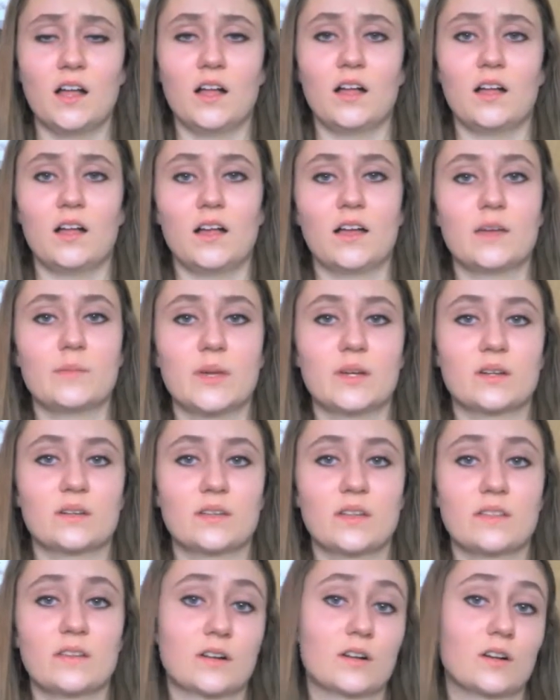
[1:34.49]
I met
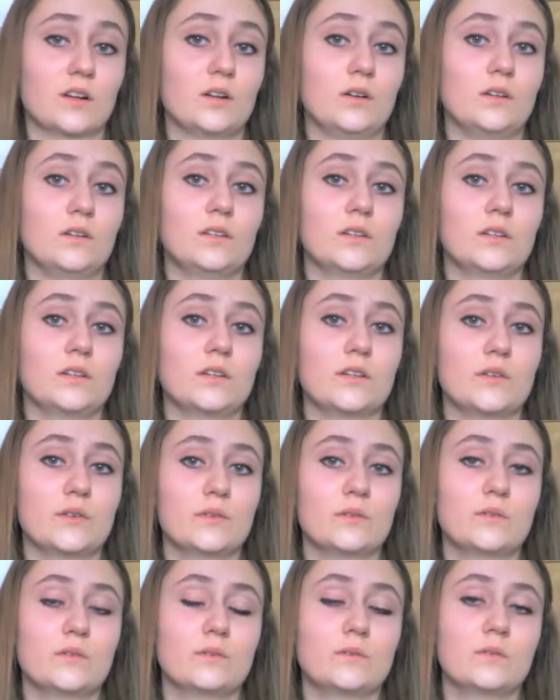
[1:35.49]
another girl
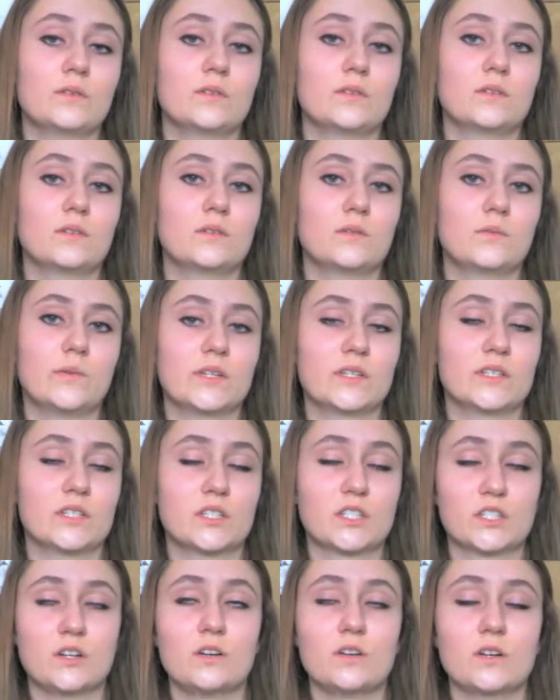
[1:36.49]
who was a
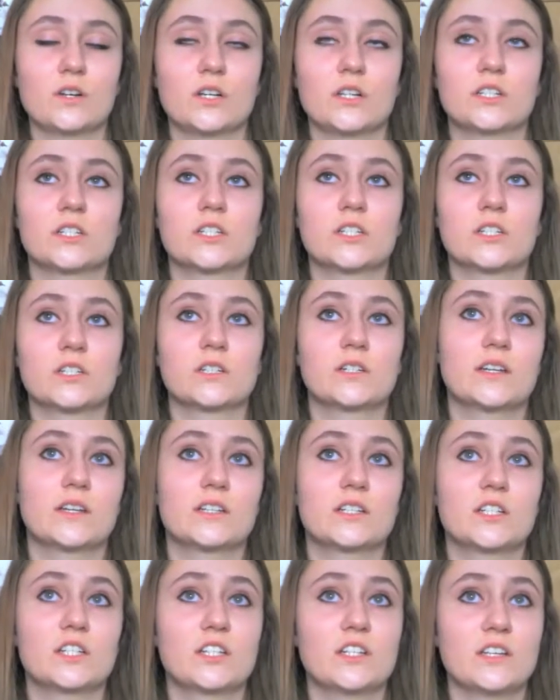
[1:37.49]
strong Christian, and
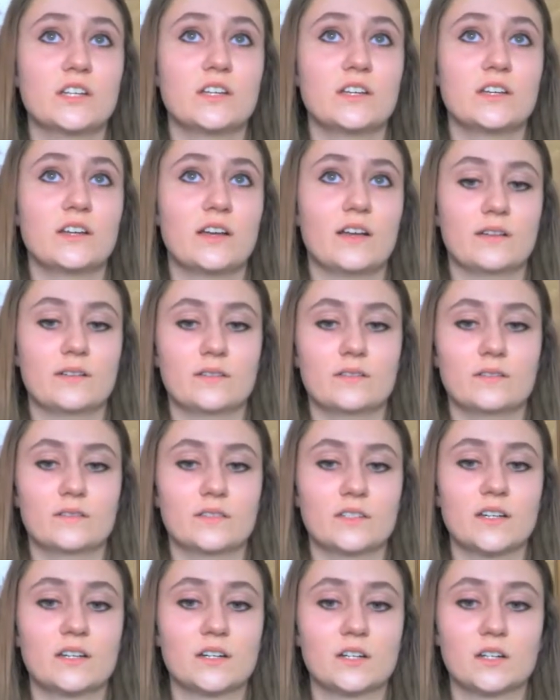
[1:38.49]
she
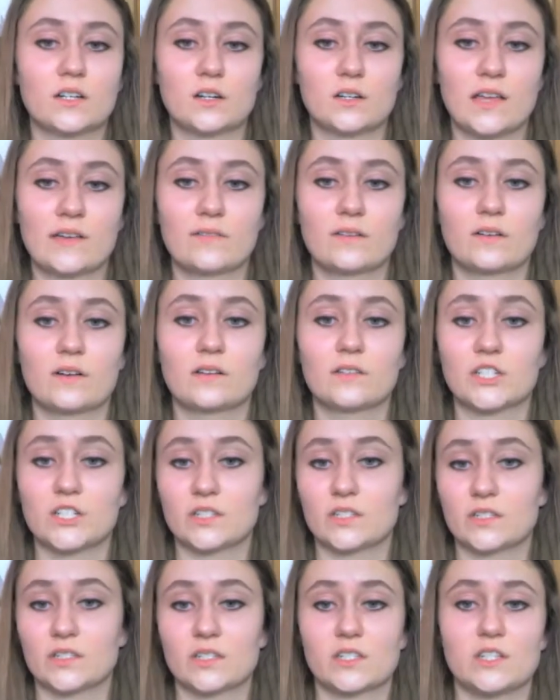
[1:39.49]
centered her life around
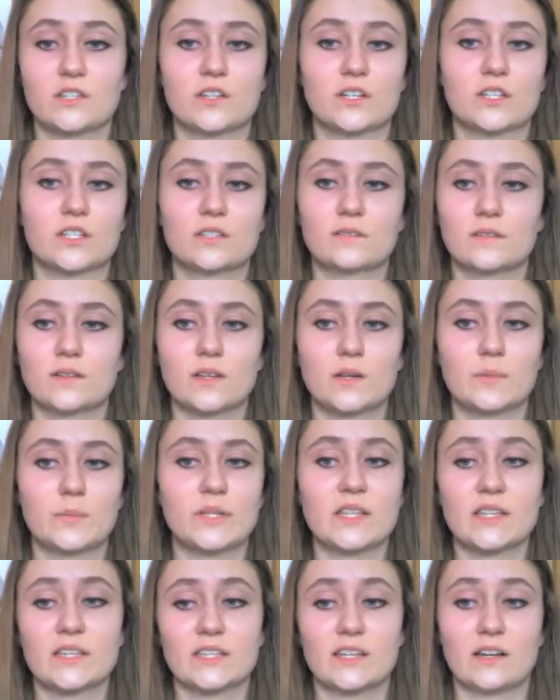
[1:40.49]
Jesus. You could
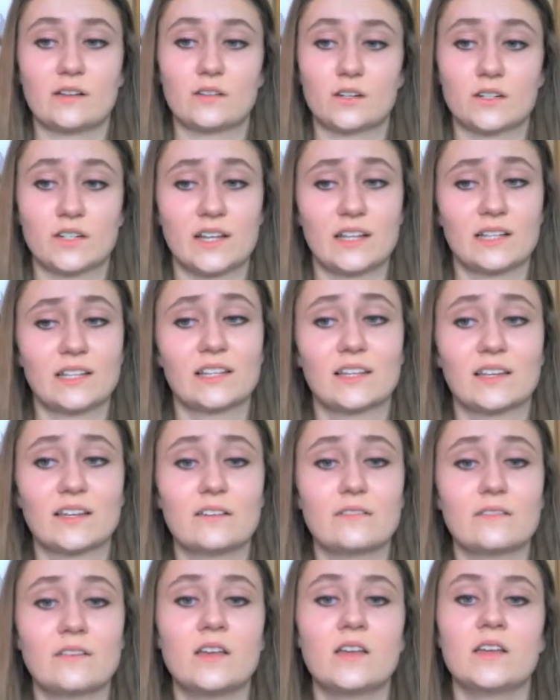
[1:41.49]
completely tell in her daily life.
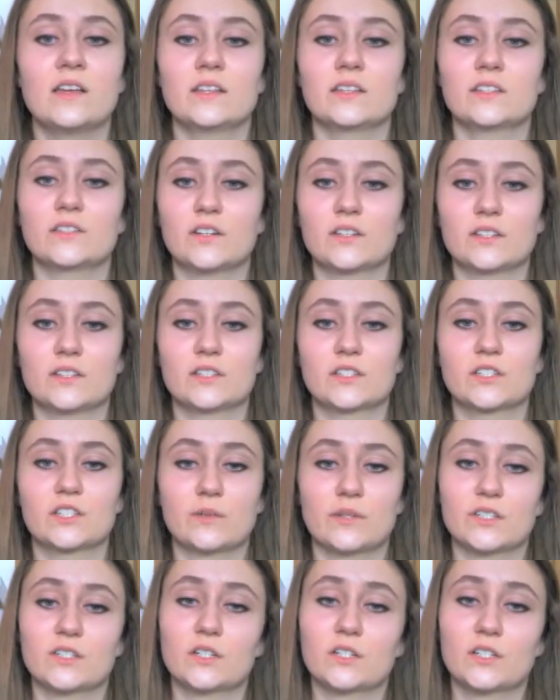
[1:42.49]
So I
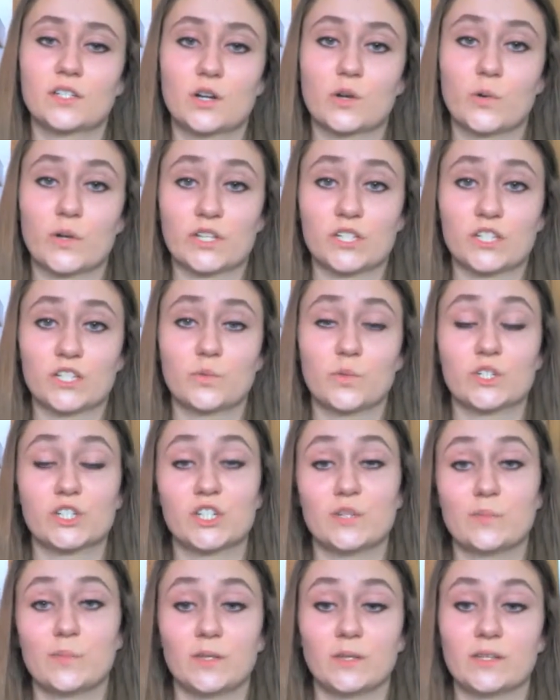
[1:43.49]
started to question what she
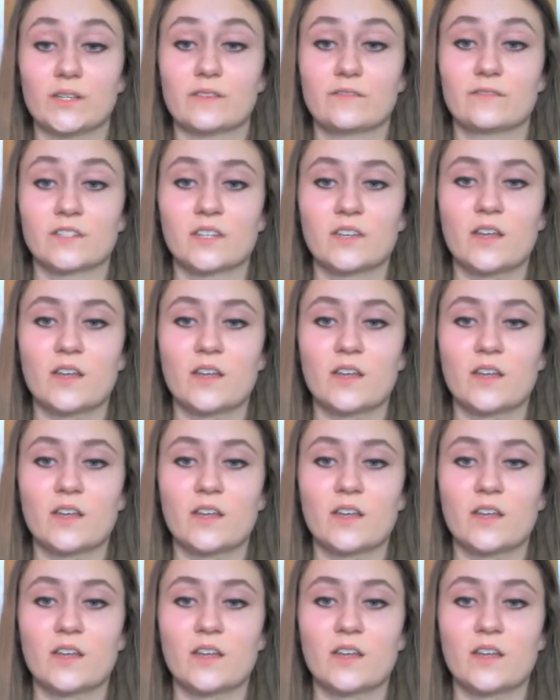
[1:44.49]
believed,